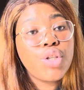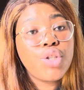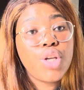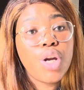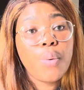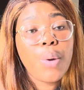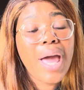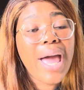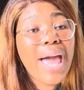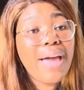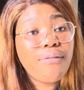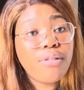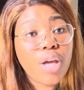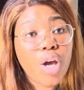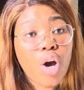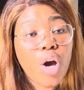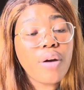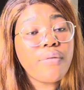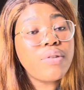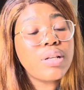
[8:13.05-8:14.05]
Today we are having
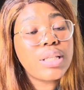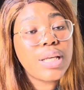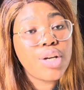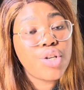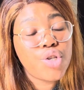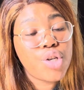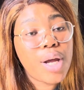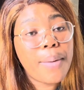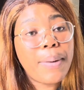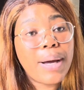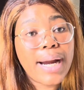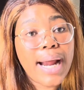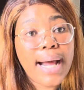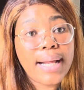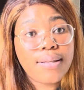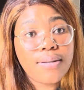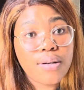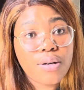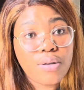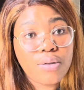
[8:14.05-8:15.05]
a conversation about
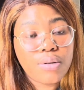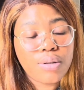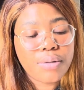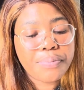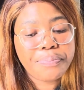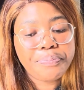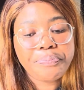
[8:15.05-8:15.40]
articles.